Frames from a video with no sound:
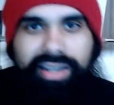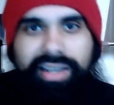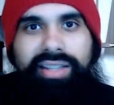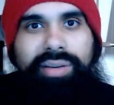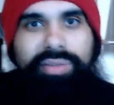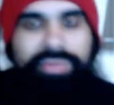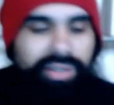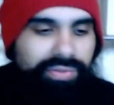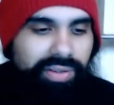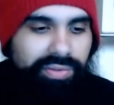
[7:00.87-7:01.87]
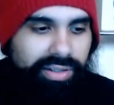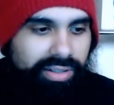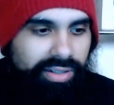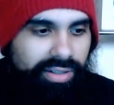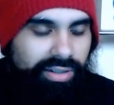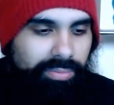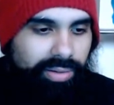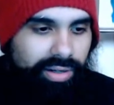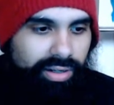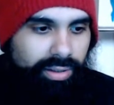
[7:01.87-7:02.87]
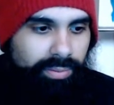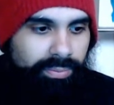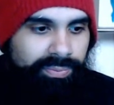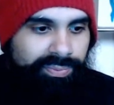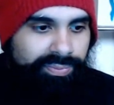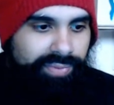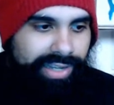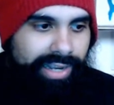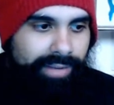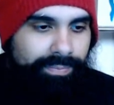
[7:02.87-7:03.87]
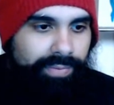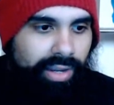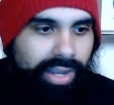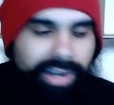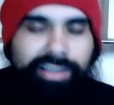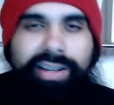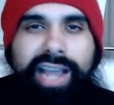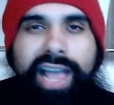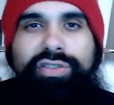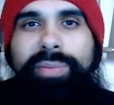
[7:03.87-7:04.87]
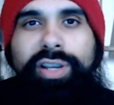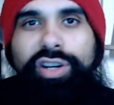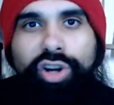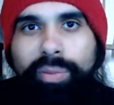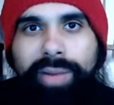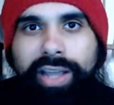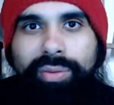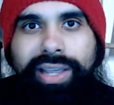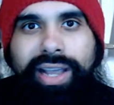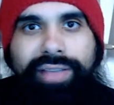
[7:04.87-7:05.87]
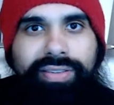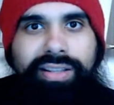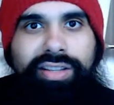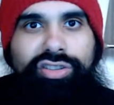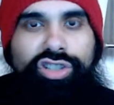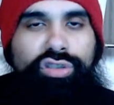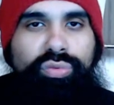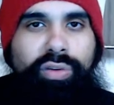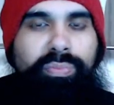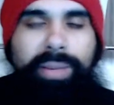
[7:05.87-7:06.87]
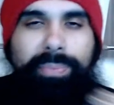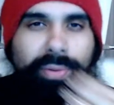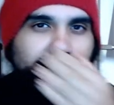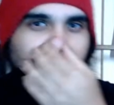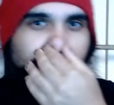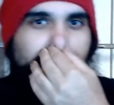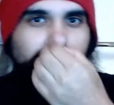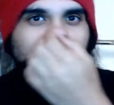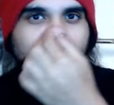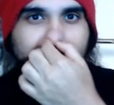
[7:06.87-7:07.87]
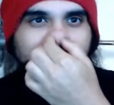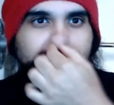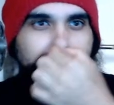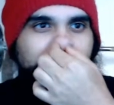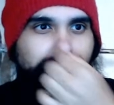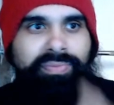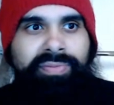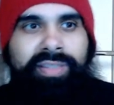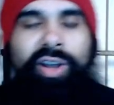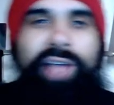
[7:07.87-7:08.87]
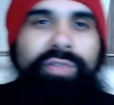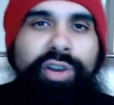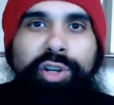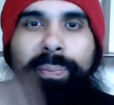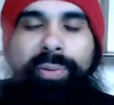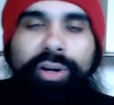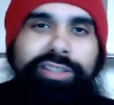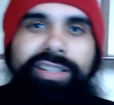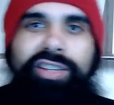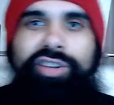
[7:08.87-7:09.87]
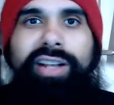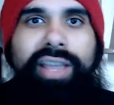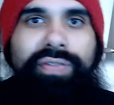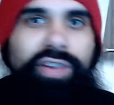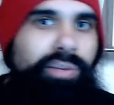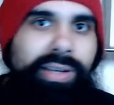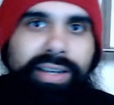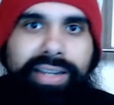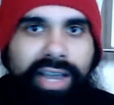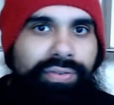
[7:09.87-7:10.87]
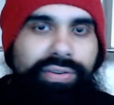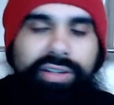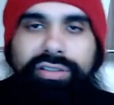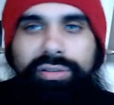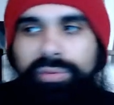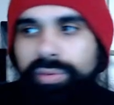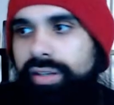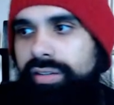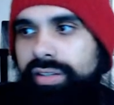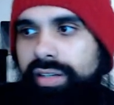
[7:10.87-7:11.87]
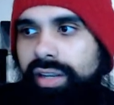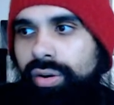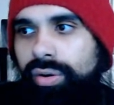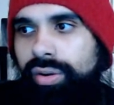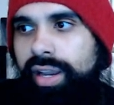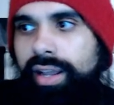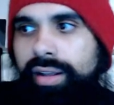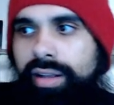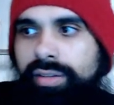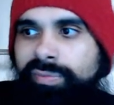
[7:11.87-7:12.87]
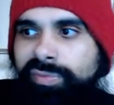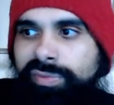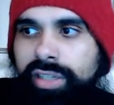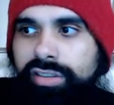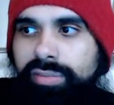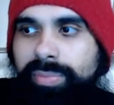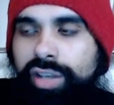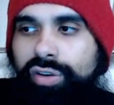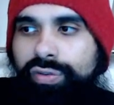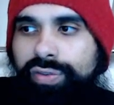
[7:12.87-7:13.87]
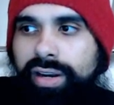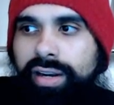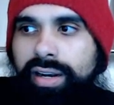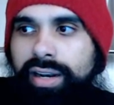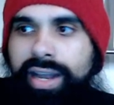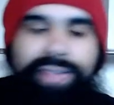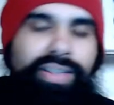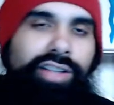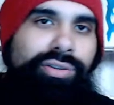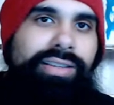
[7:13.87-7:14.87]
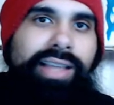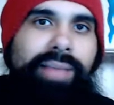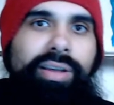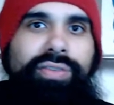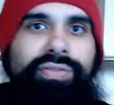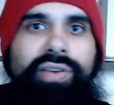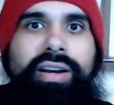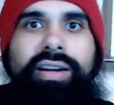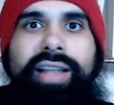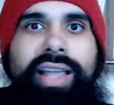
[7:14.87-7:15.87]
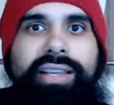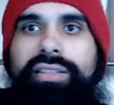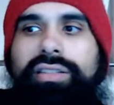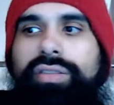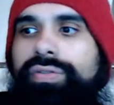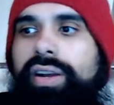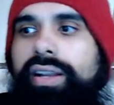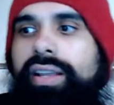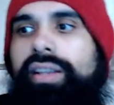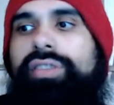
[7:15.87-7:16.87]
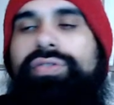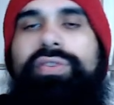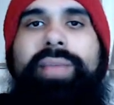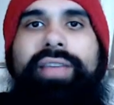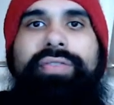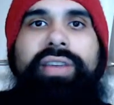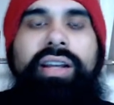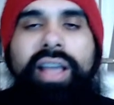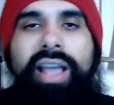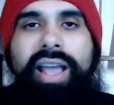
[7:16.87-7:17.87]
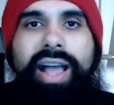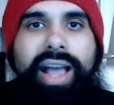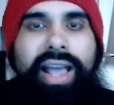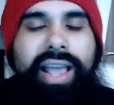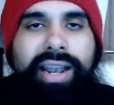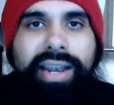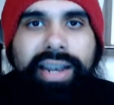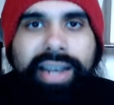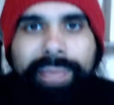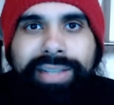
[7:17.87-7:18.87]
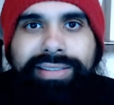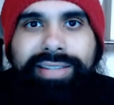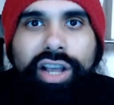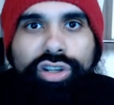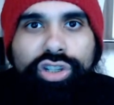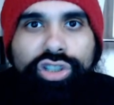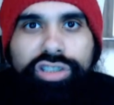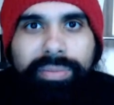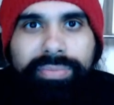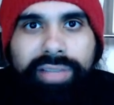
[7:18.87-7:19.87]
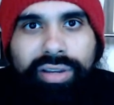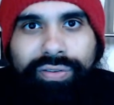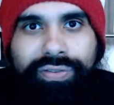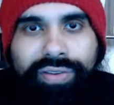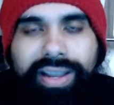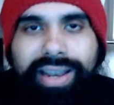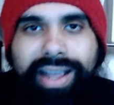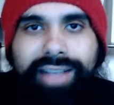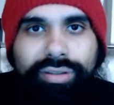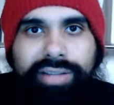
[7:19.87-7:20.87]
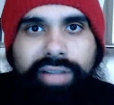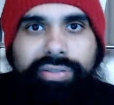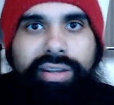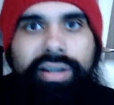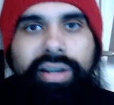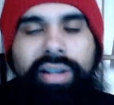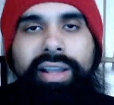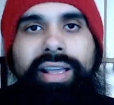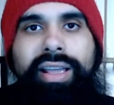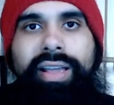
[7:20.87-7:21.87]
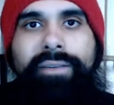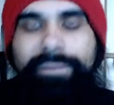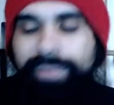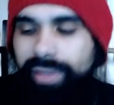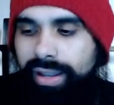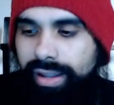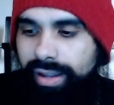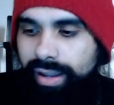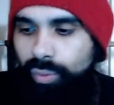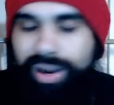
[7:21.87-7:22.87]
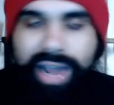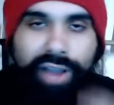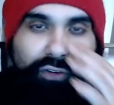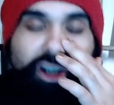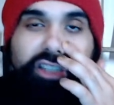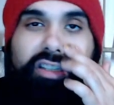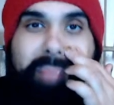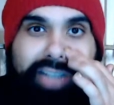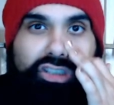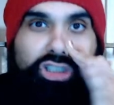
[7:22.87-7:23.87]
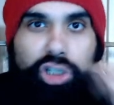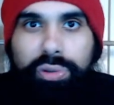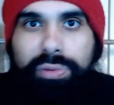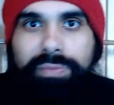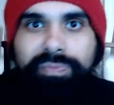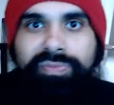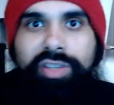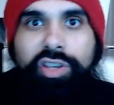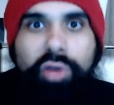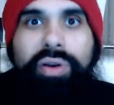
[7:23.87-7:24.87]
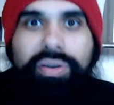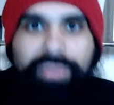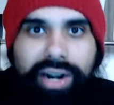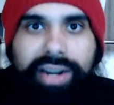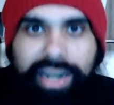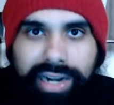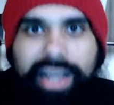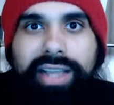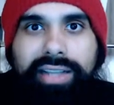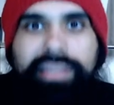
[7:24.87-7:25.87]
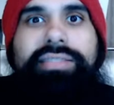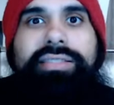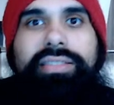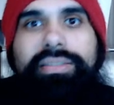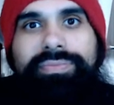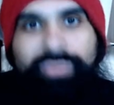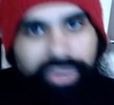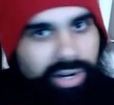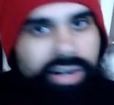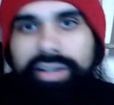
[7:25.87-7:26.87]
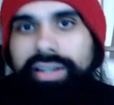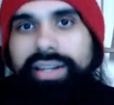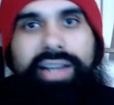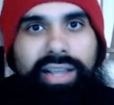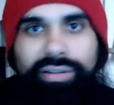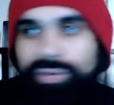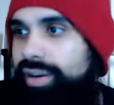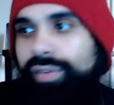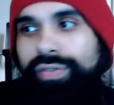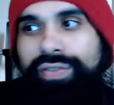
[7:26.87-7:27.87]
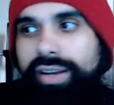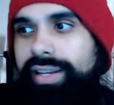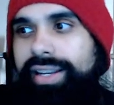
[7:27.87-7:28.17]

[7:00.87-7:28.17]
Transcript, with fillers: that was very vivid. But, um, yeah. And it doesn't have to be a girl, by the way. I've seen this just with people in general. Like, they'll have a new person in their life. It could be a guy friend, too. Well, they're, they're like, oh, yeah, this is my new friend. Blah, blah, blah, and they treat that motherfucker like he's a fuck, he's from heaven. Let me tell you something, you fucking assholes out there. When I first met you, you were very nice. Very nice. Very funny.